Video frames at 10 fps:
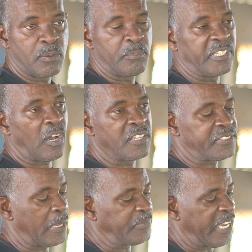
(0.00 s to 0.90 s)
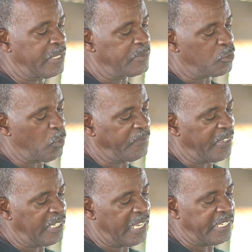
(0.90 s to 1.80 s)
Because sometimes
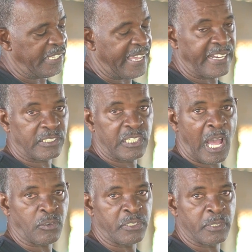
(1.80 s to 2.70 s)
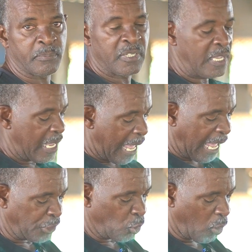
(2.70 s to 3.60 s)
within here they get clogged up
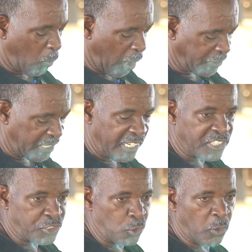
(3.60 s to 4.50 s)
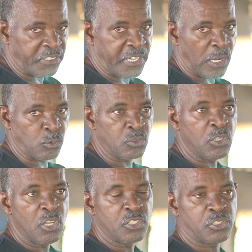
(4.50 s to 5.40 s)
and no water is going down
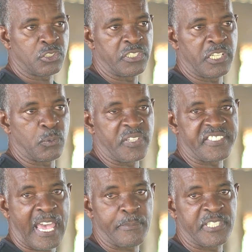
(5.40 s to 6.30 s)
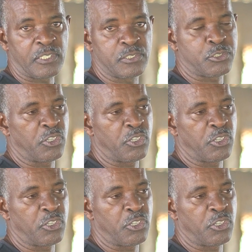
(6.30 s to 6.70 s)
to the receptacle.